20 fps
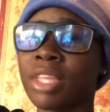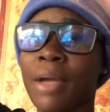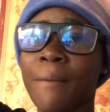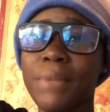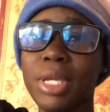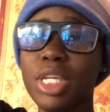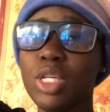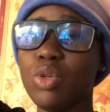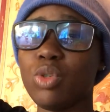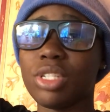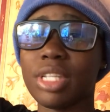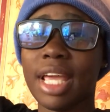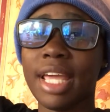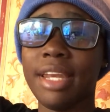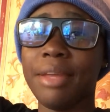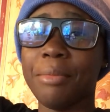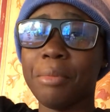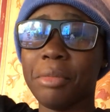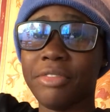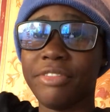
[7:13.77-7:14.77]
Me used to
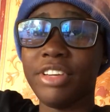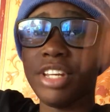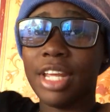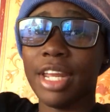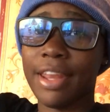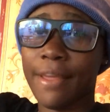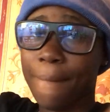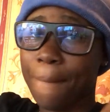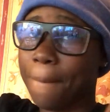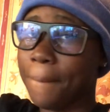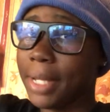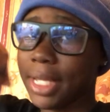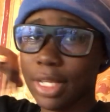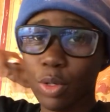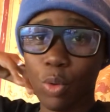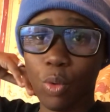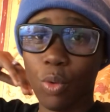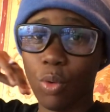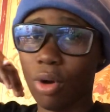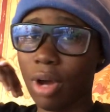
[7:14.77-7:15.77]
edit my video them, me
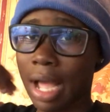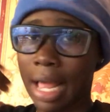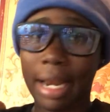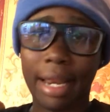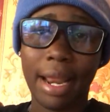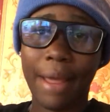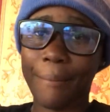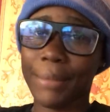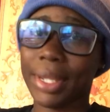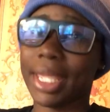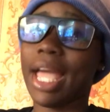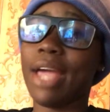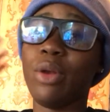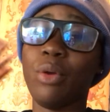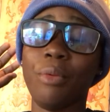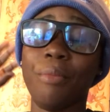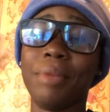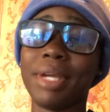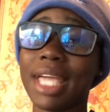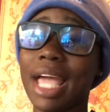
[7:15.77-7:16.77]
do all of that. Me can
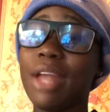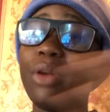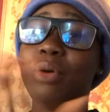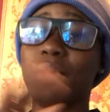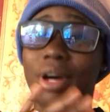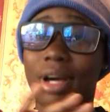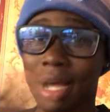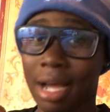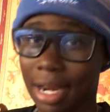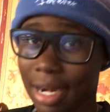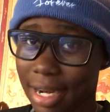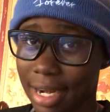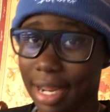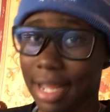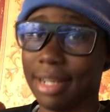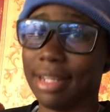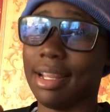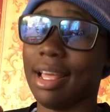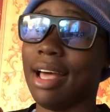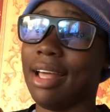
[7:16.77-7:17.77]
do me can do all of
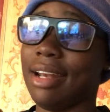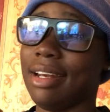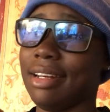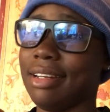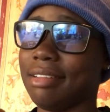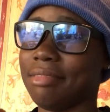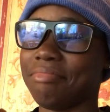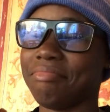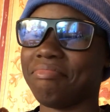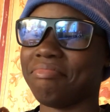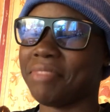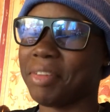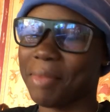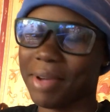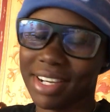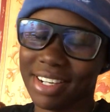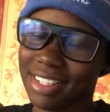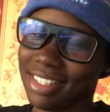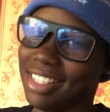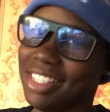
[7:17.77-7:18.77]
that and
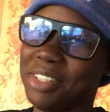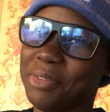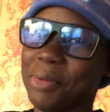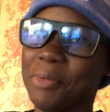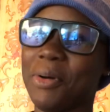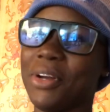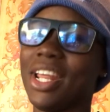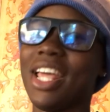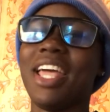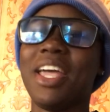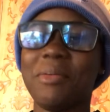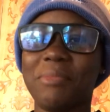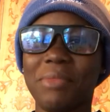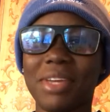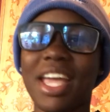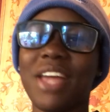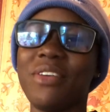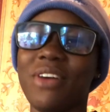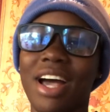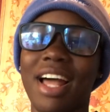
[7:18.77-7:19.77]
nobody not teach me what. Me
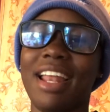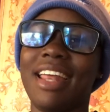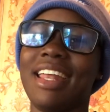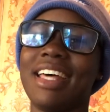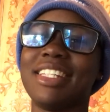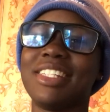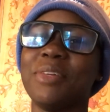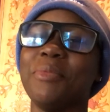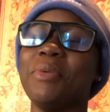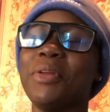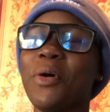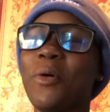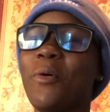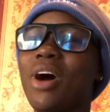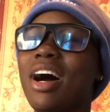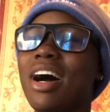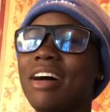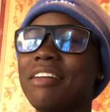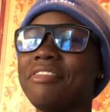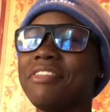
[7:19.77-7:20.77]
can do all of that. So me know
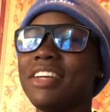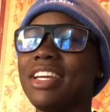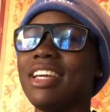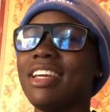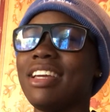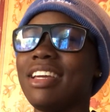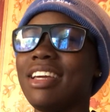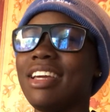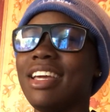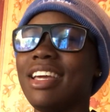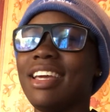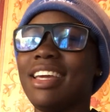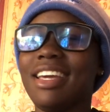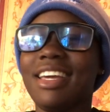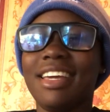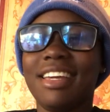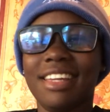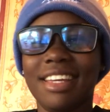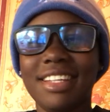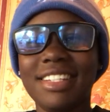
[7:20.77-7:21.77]
why. want to
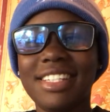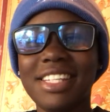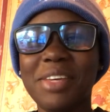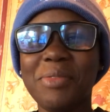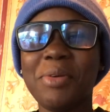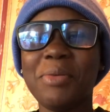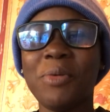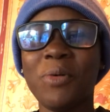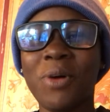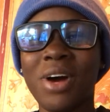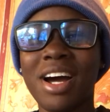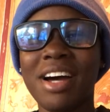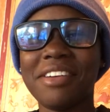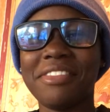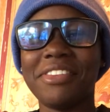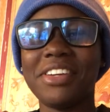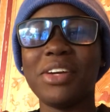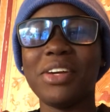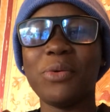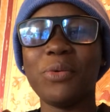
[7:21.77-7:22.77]
you see me more
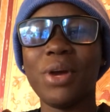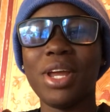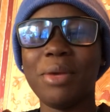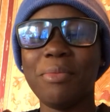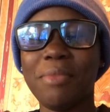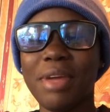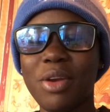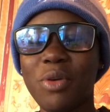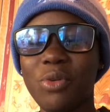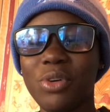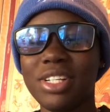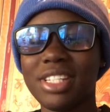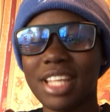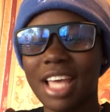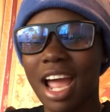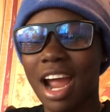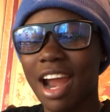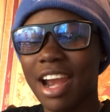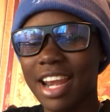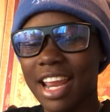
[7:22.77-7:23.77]
feel when me know say
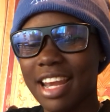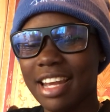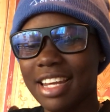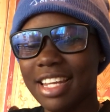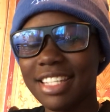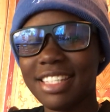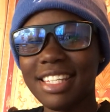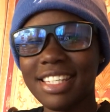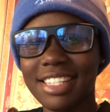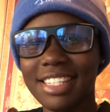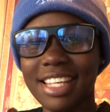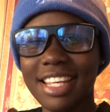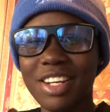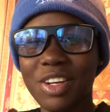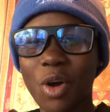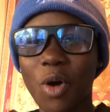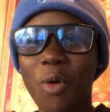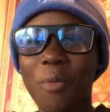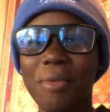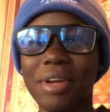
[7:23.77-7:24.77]
alright then this is it
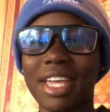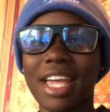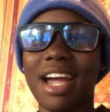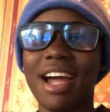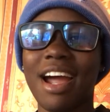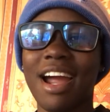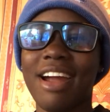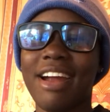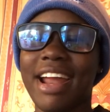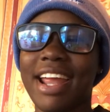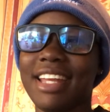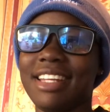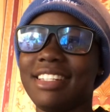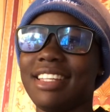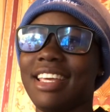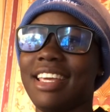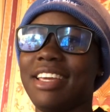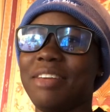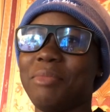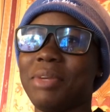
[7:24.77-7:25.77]
now me can alright
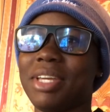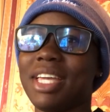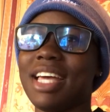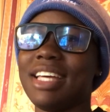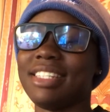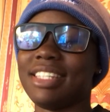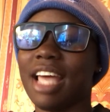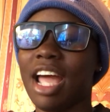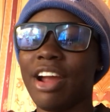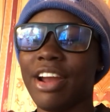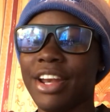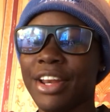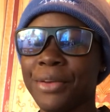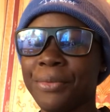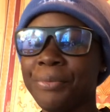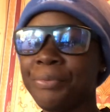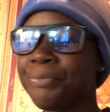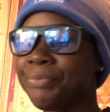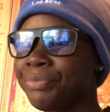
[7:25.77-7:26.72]
say me can say alright then